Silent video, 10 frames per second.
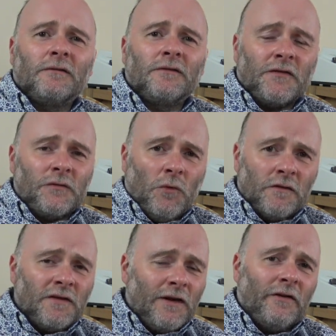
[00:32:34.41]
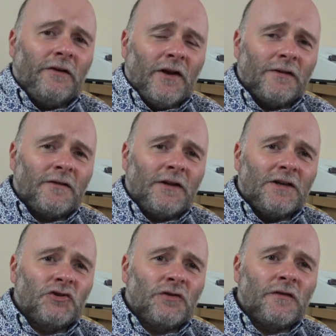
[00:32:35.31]
doesn't want to have any
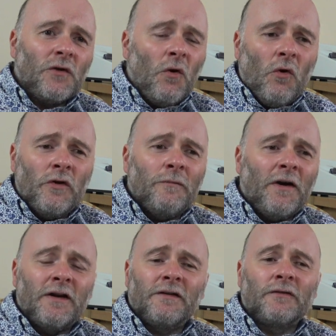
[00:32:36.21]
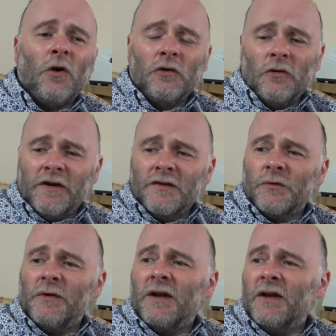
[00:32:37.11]
vaccinations, or you might not look
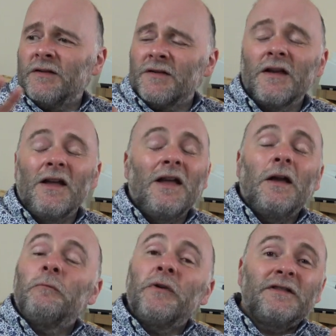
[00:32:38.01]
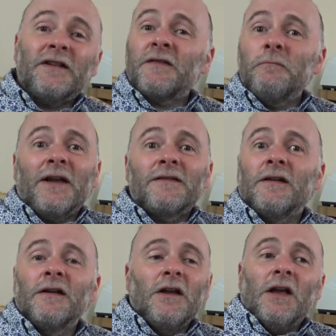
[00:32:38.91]
into it but it doesn't matter.